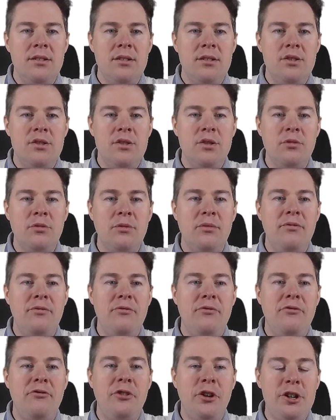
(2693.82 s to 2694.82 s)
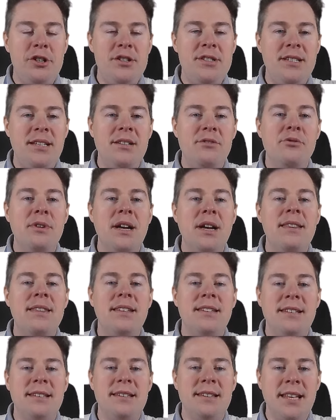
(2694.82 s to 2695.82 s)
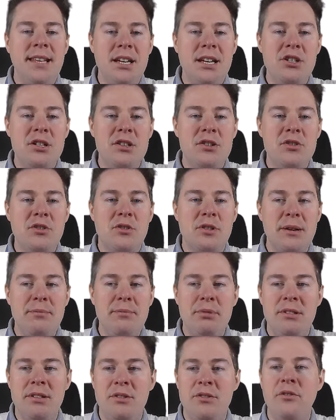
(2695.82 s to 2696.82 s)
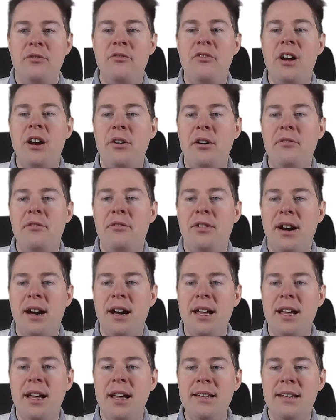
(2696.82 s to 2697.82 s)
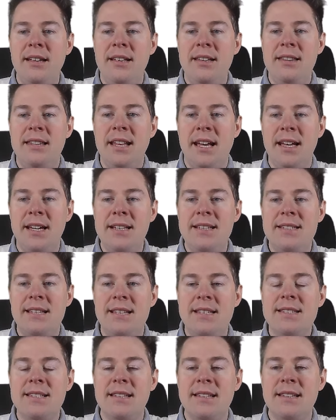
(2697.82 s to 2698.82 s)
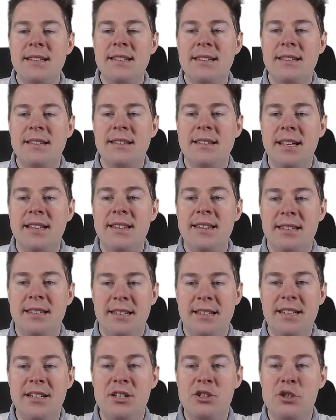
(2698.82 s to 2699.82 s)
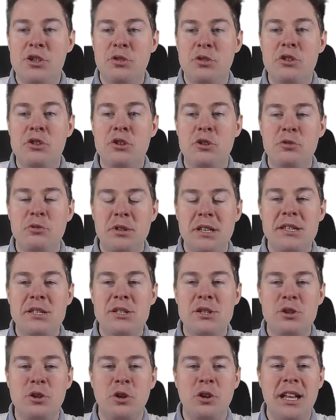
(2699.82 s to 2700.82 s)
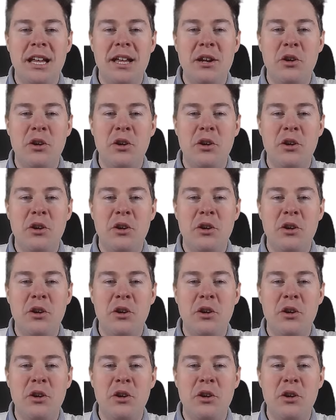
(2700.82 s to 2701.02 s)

So first it ran the detection script to verify that it doesn't, that it should show install at